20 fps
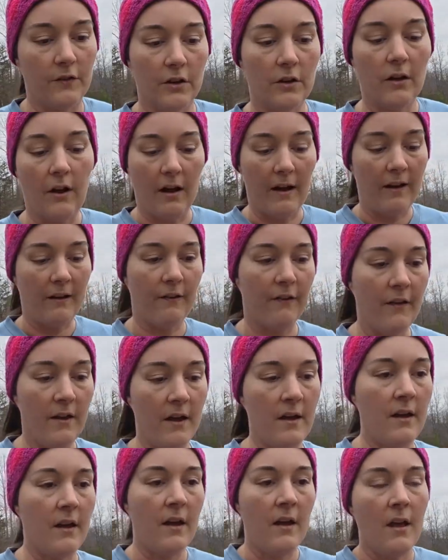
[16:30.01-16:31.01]
life
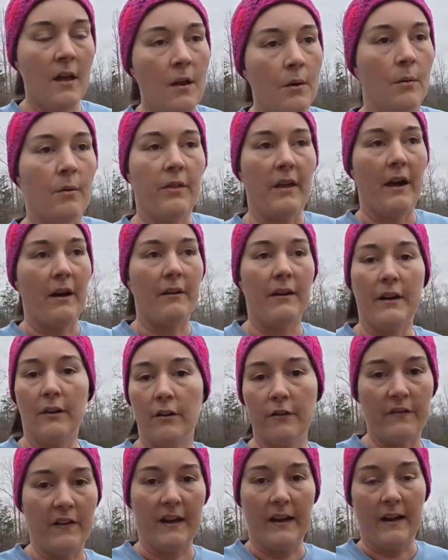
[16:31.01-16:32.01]
without
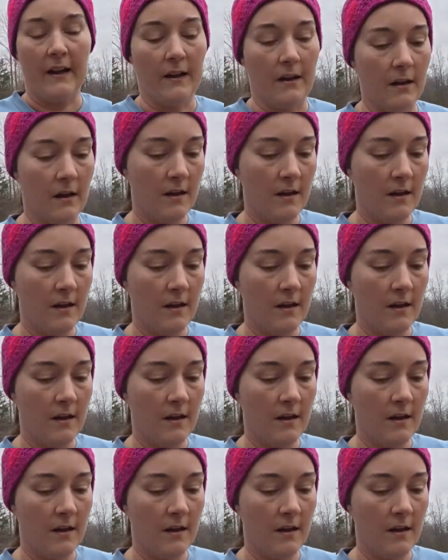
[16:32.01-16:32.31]
intervening.